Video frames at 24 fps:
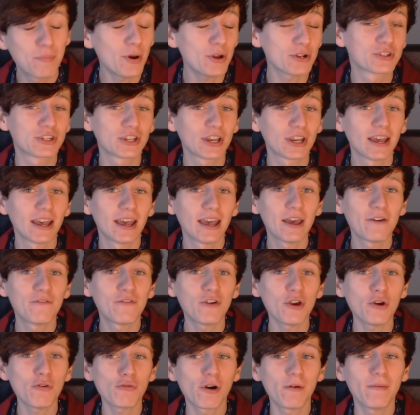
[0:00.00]
but if
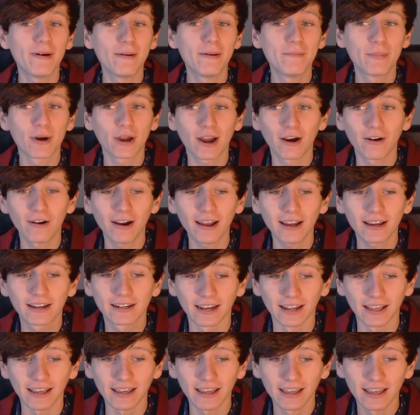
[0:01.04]
you remember
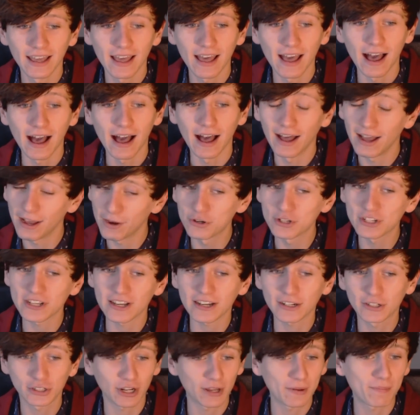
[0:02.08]
correctly, I was
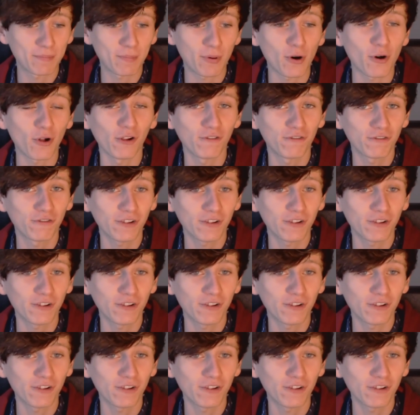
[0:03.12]
actually Paul